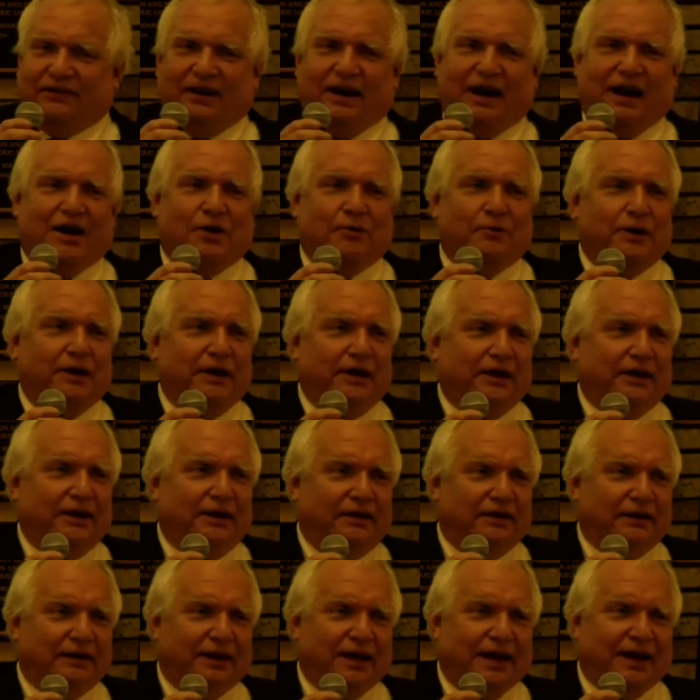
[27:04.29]
and how
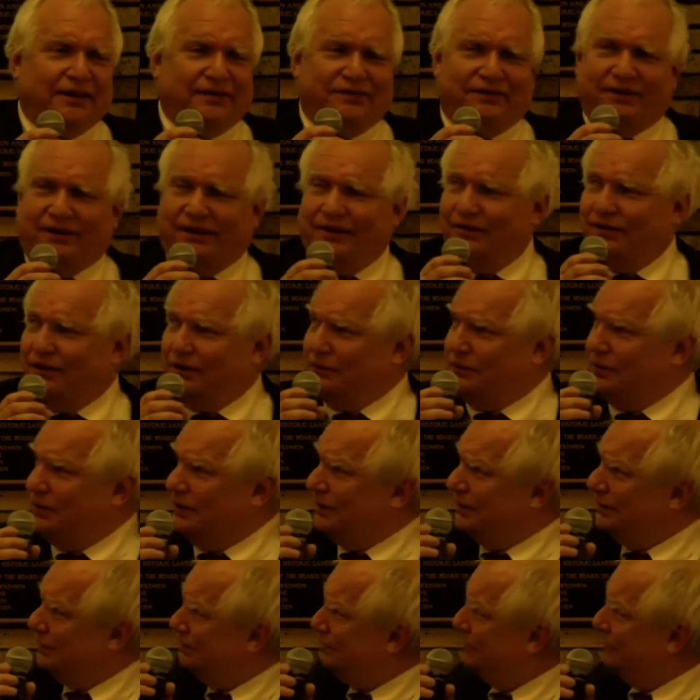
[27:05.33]
he'd execute it, well,